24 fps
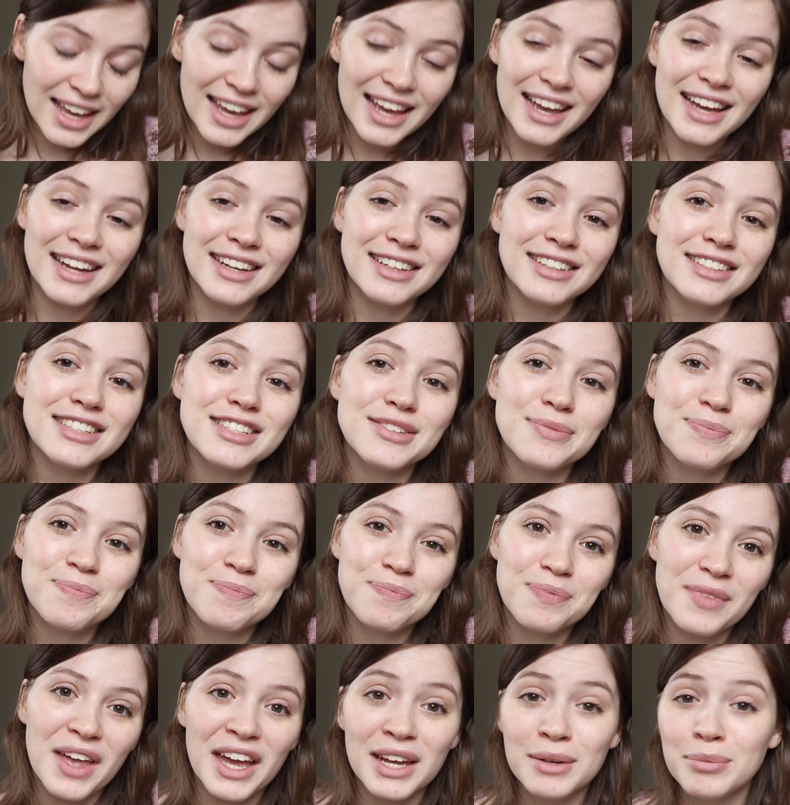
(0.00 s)
and
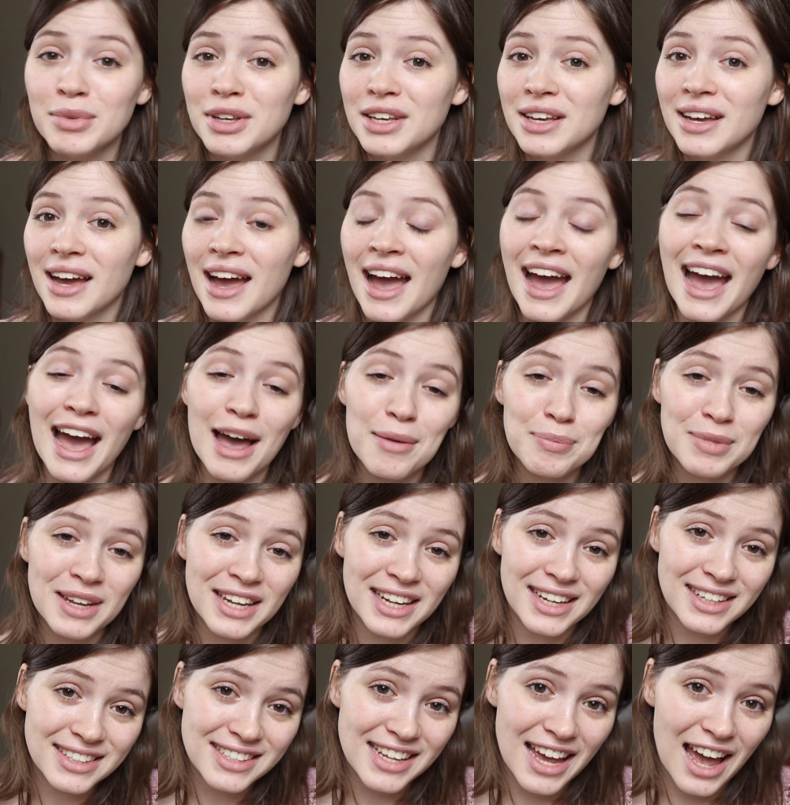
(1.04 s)
I'd be
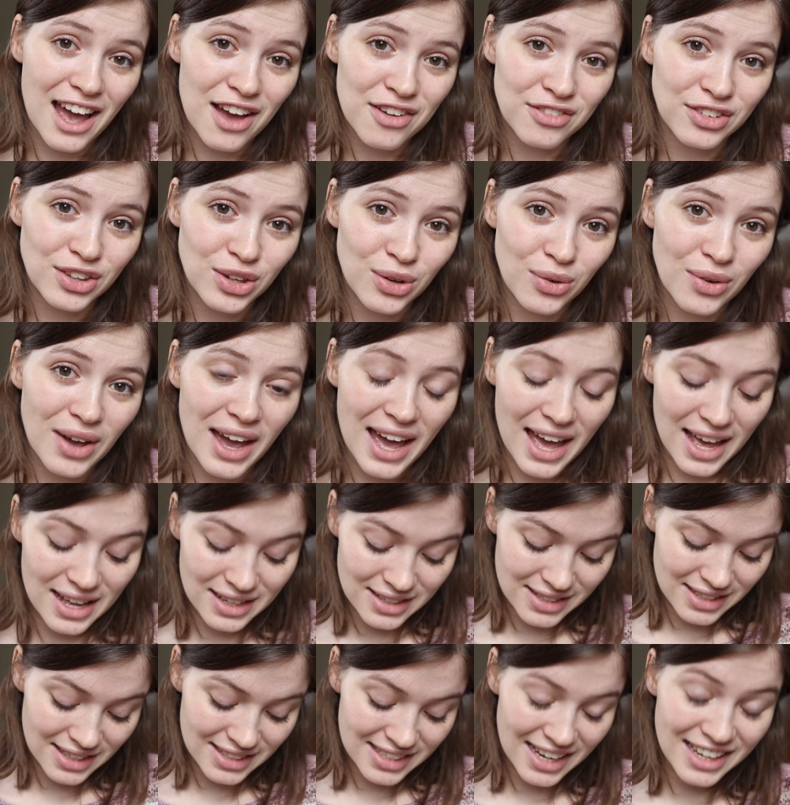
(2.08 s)
happy to have you
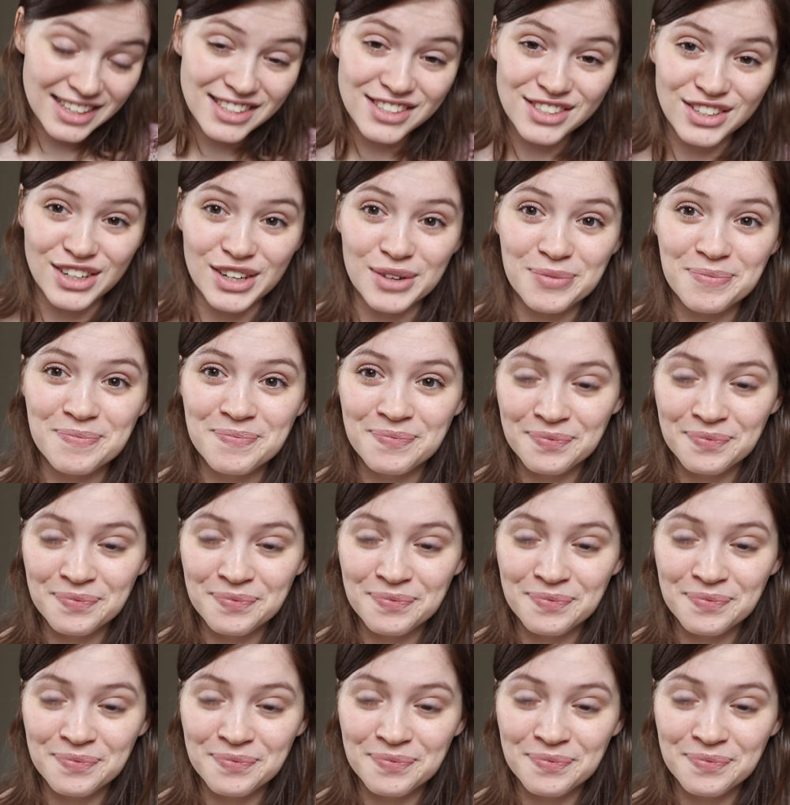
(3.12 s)
as a tester.